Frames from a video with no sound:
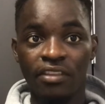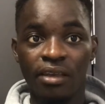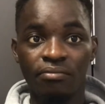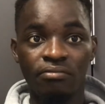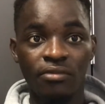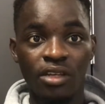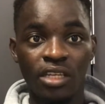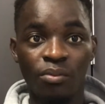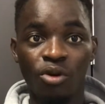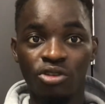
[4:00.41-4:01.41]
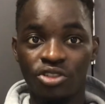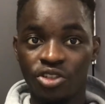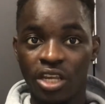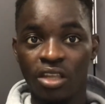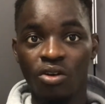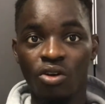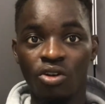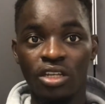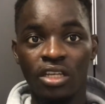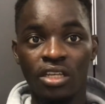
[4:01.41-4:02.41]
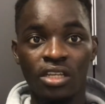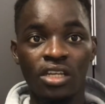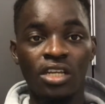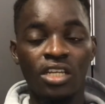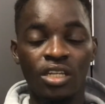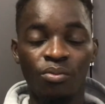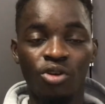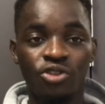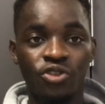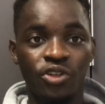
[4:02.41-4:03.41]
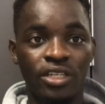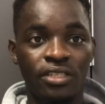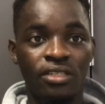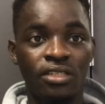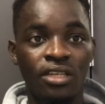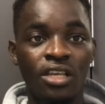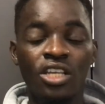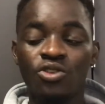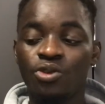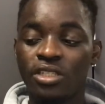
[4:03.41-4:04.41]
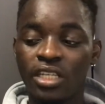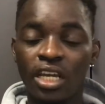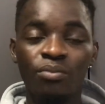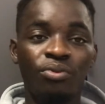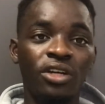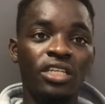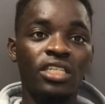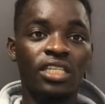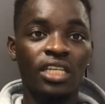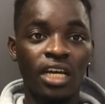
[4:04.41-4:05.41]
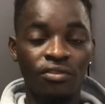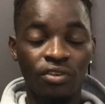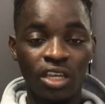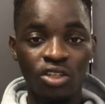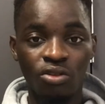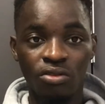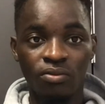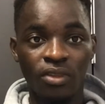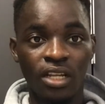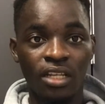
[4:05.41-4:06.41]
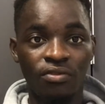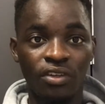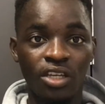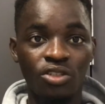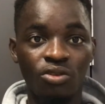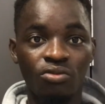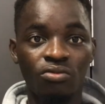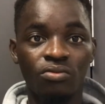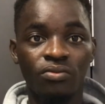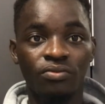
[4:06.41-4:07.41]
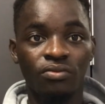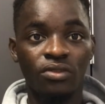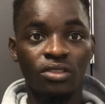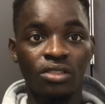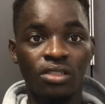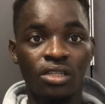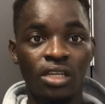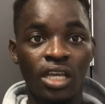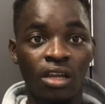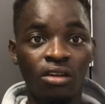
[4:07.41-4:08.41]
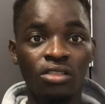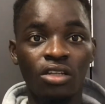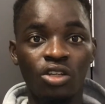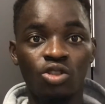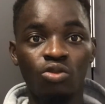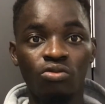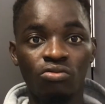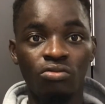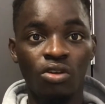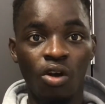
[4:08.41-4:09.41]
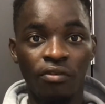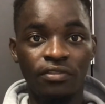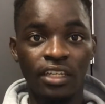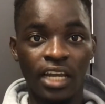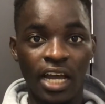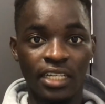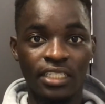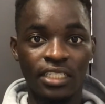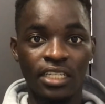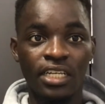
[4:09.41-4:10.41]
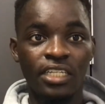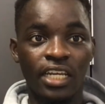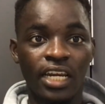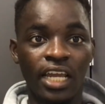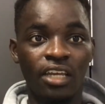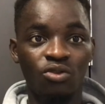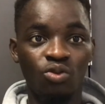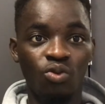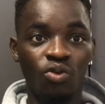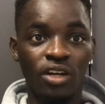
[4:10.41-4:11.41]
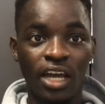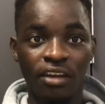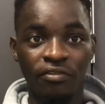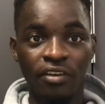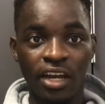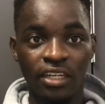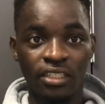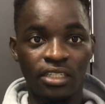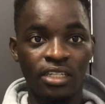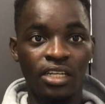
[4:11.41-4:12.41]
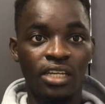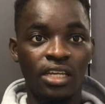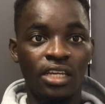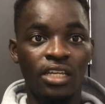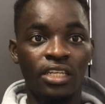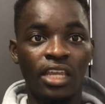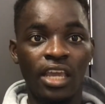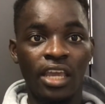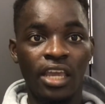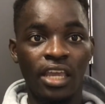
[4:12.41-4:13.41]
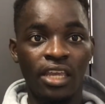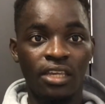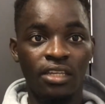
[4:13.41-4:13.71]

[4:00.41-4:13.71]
them the most strain or the most stress. So the second point is clarification. Clarification, a counselor should often ask the client to clarify the